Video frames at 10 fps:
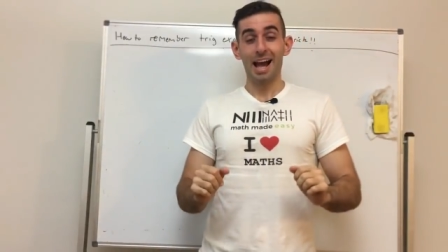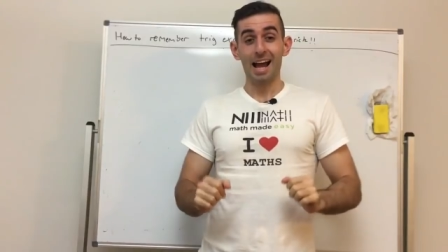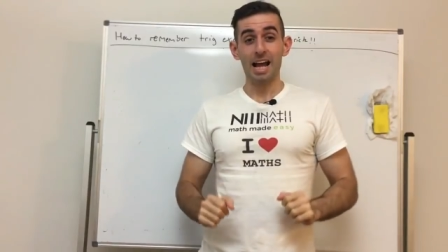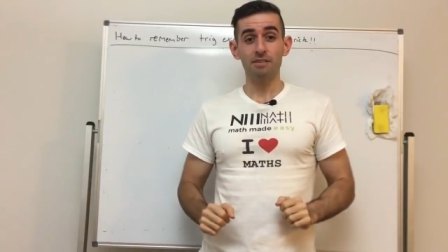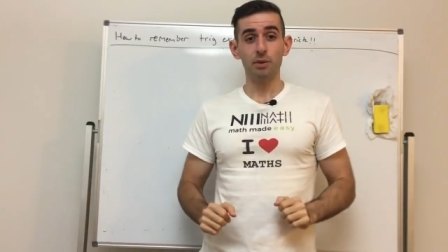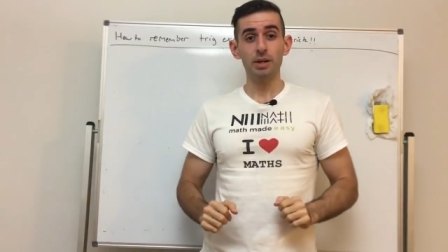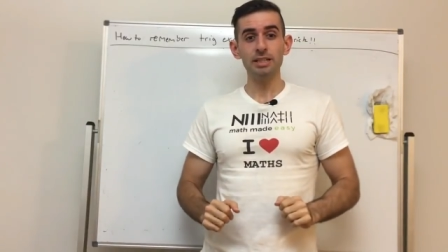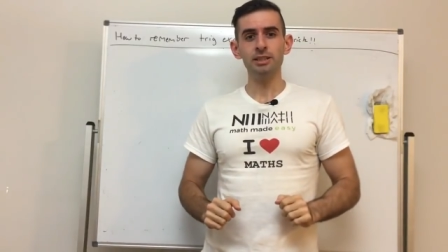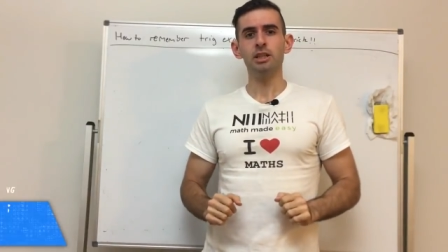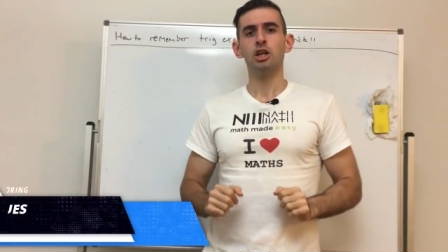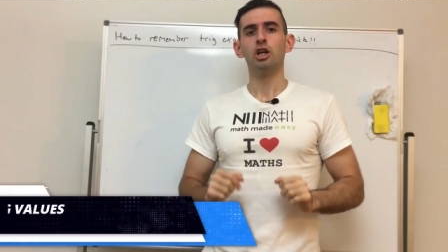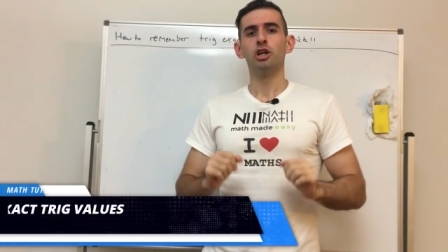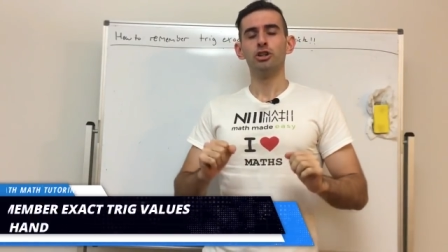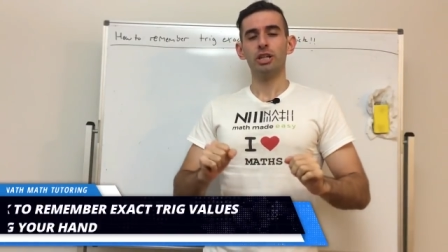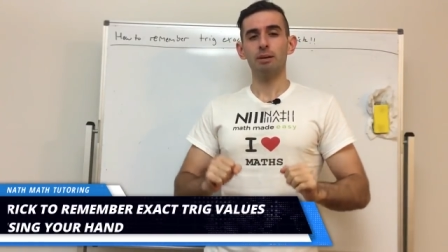Hey everyone,
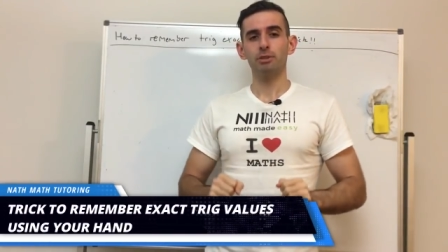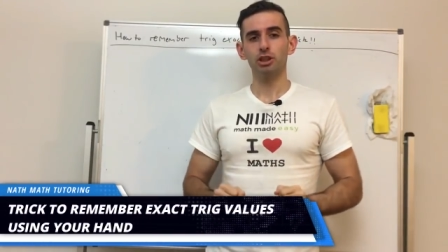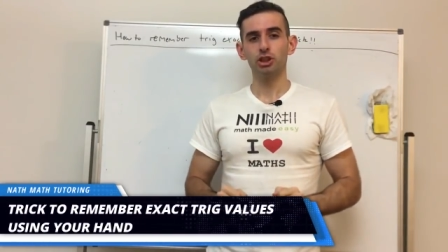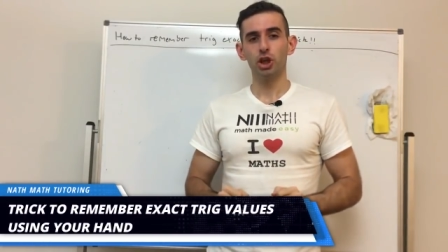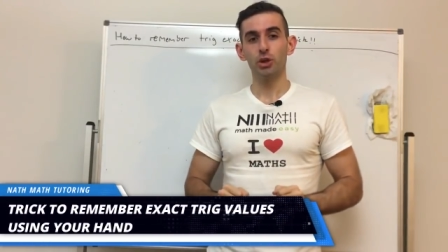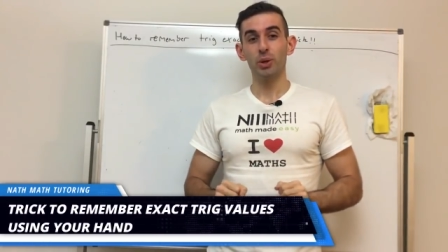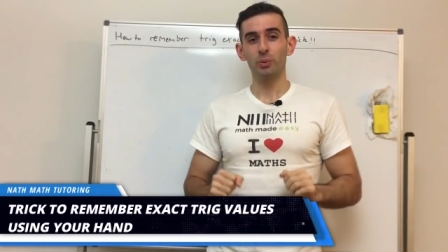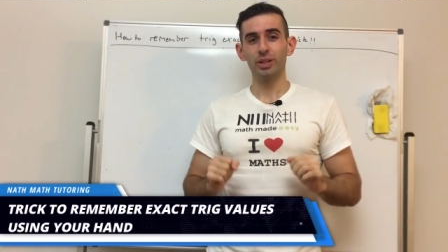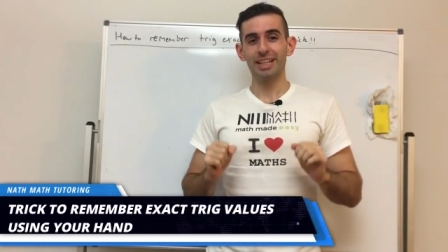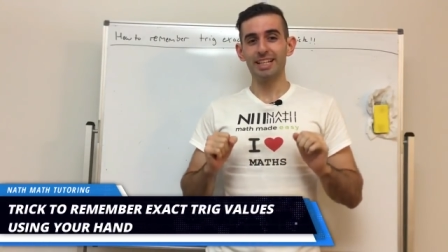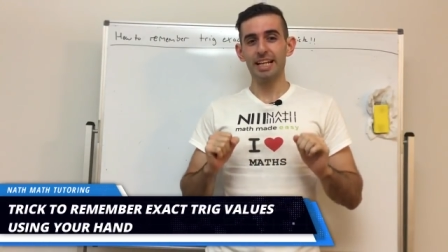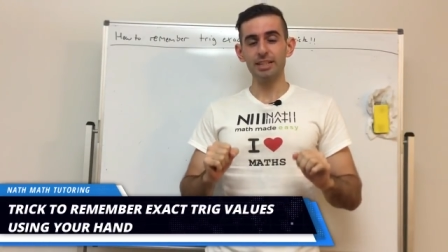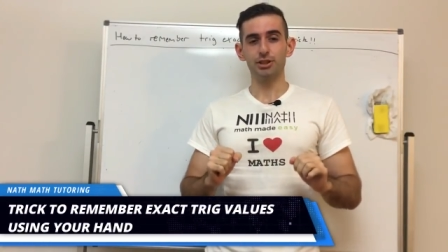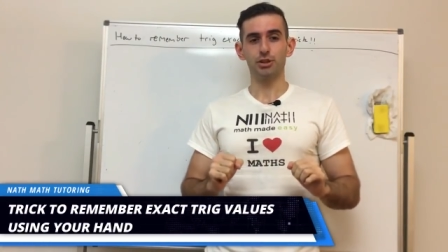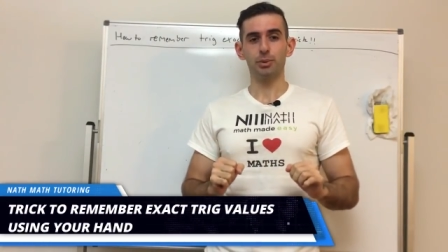today I'm going to show you a really
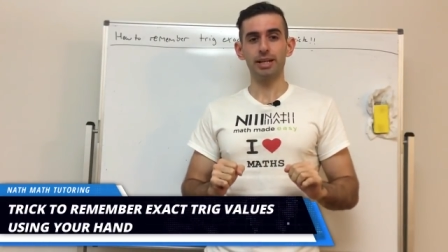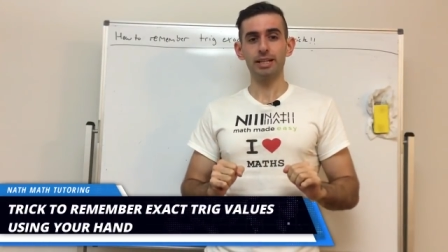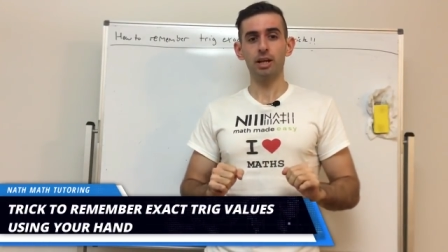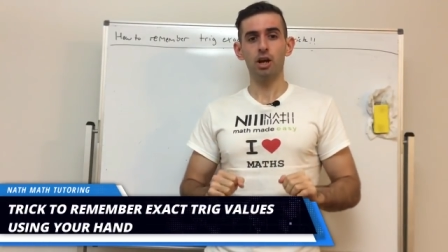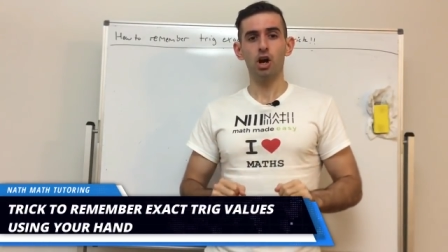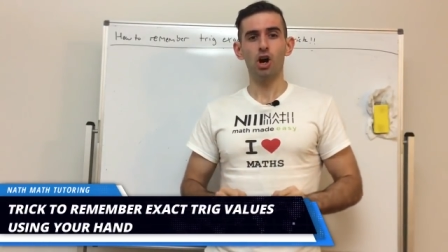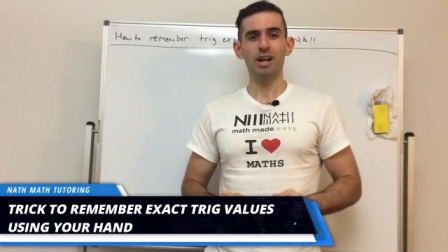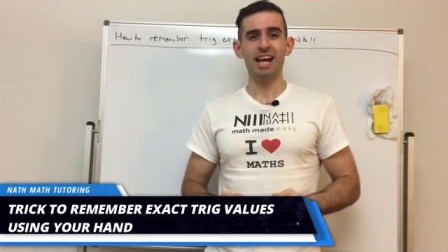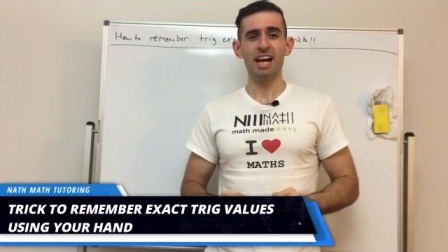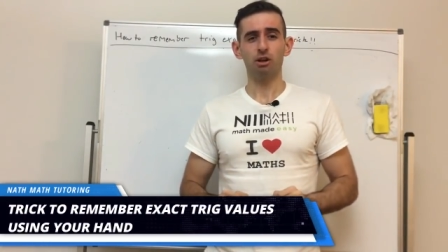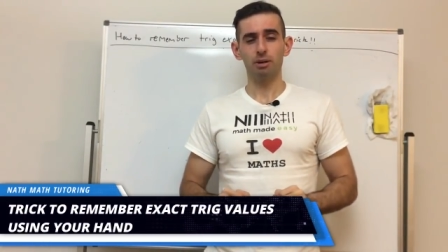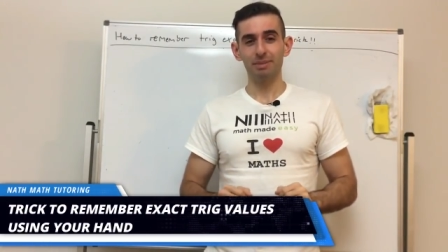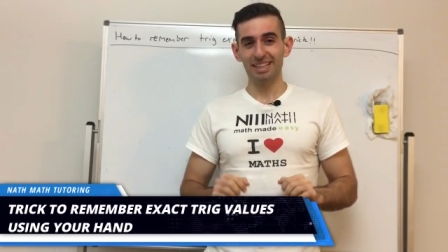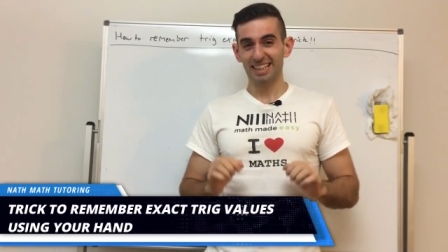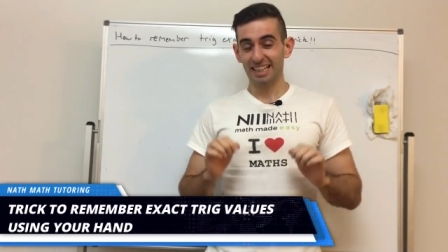neat trick on how to
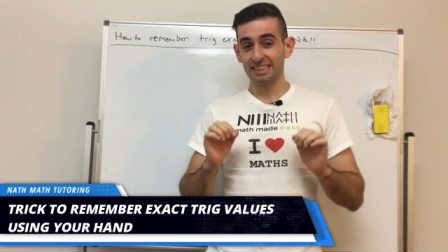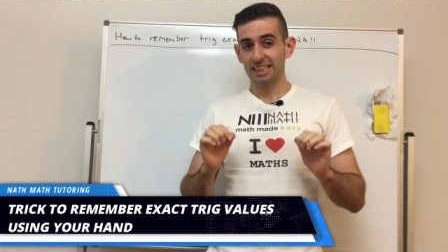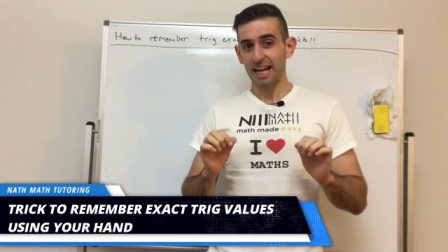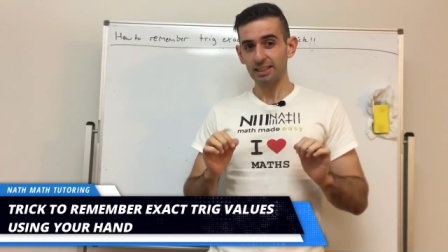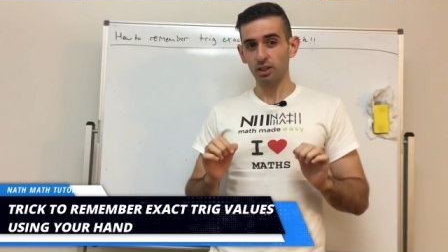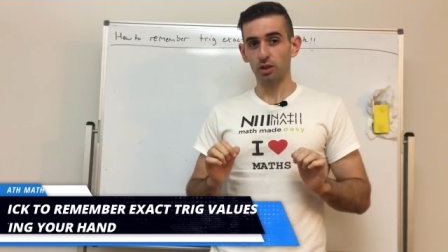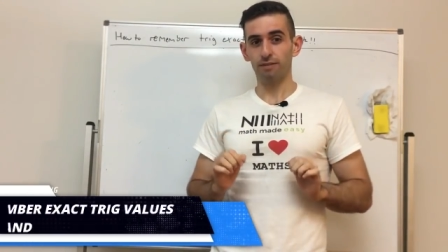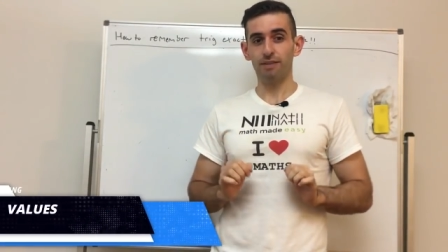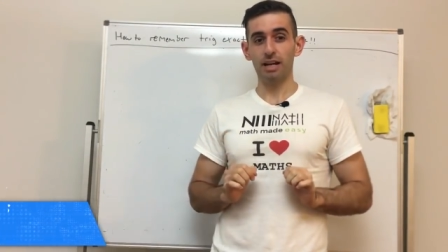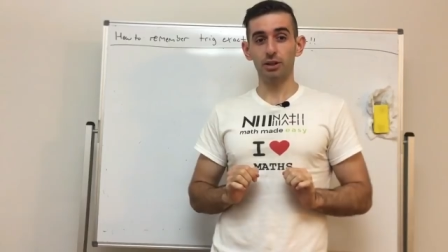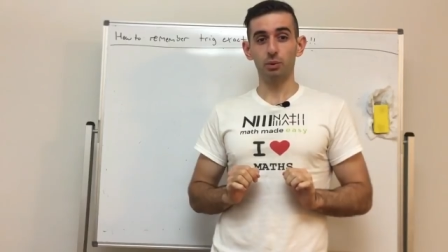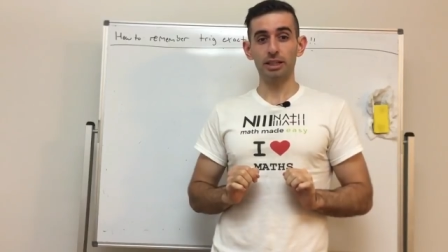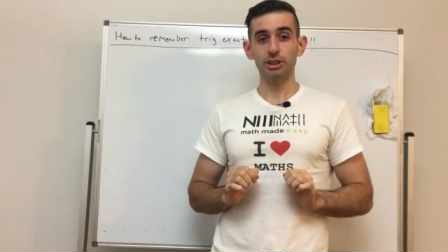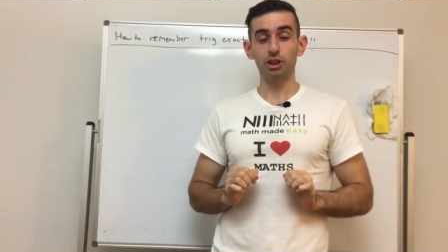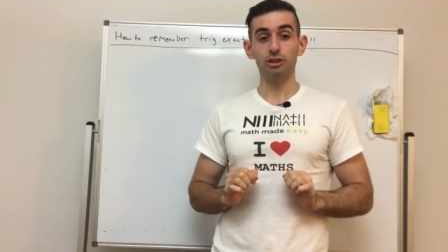remember the exact value
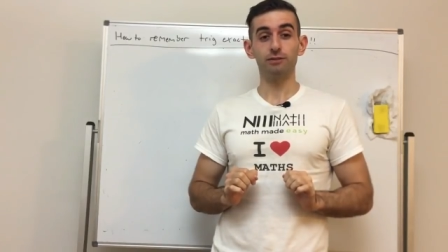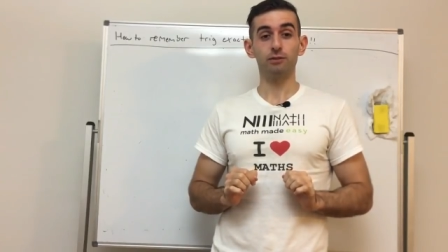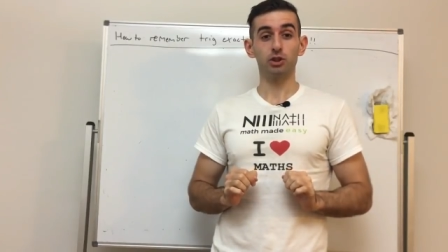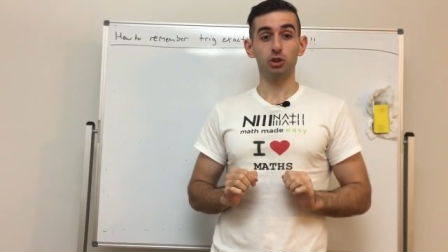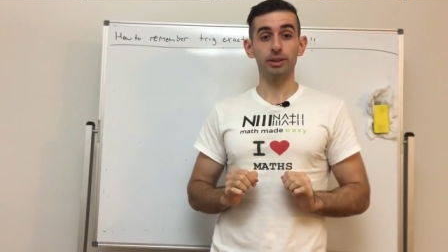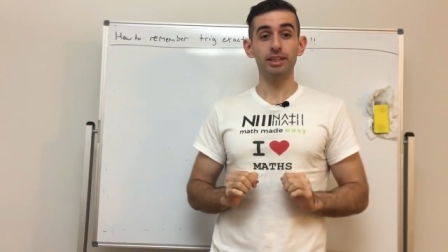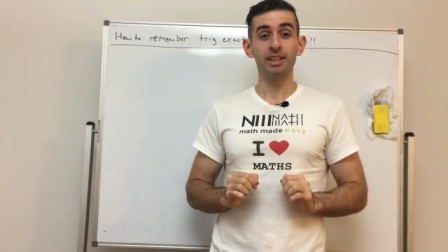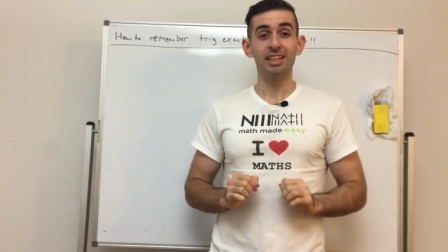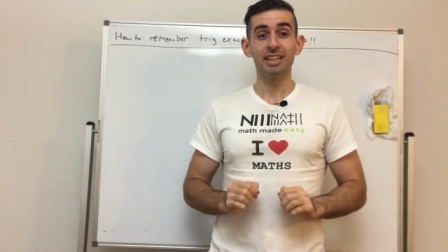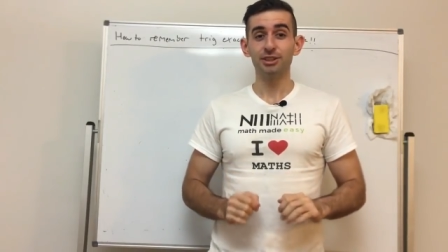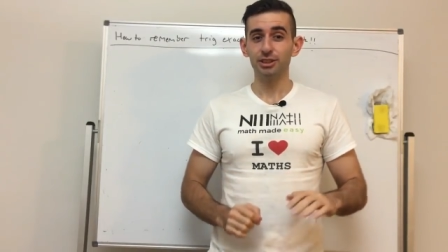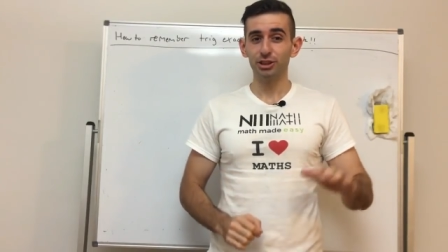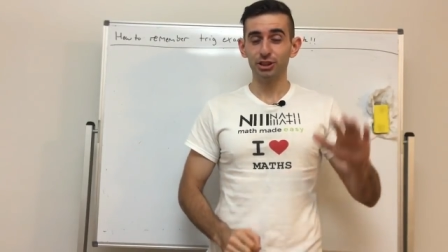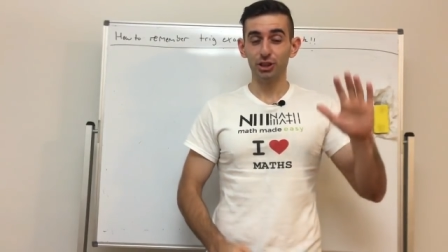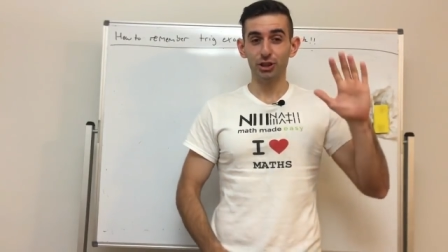ratios for trig just
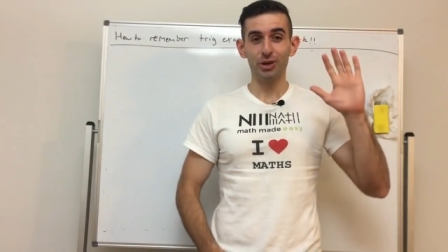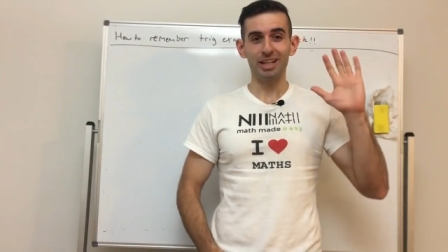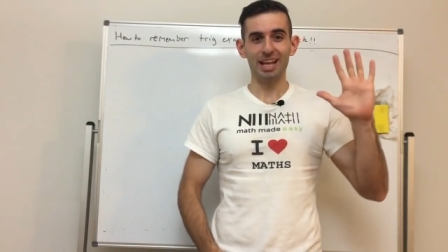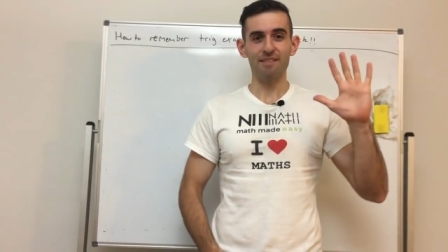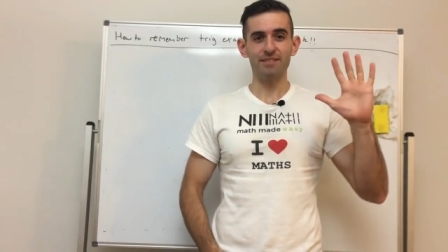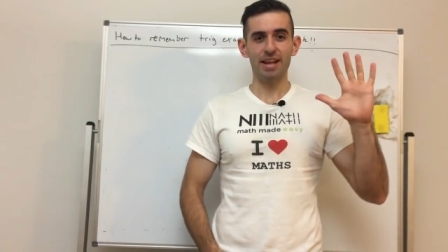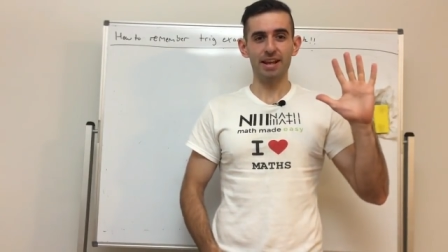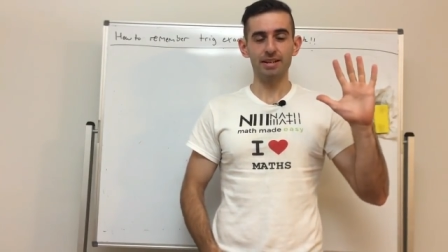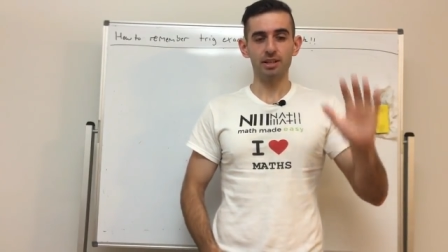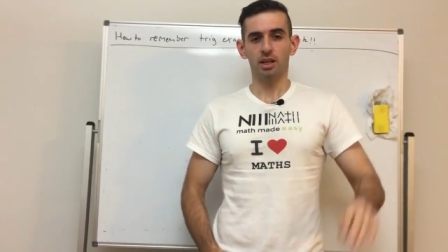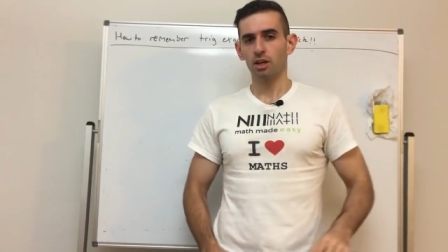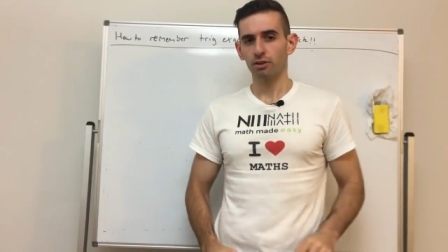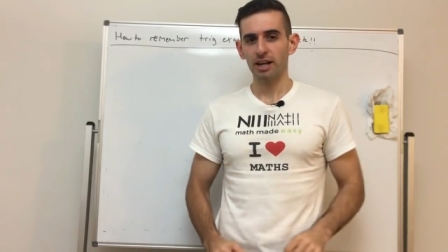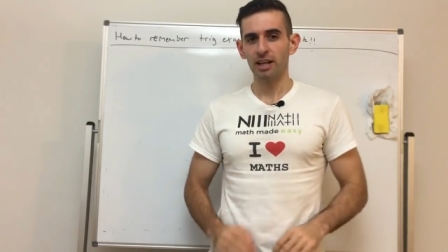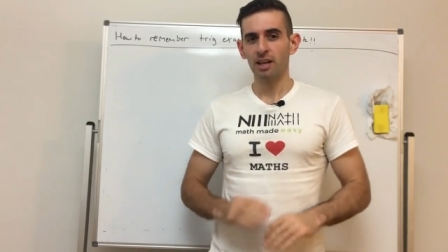using your left hand,
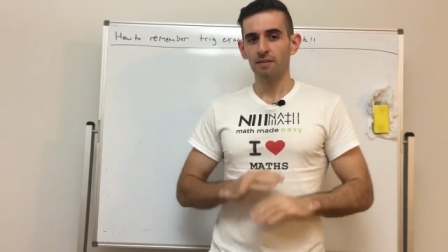right?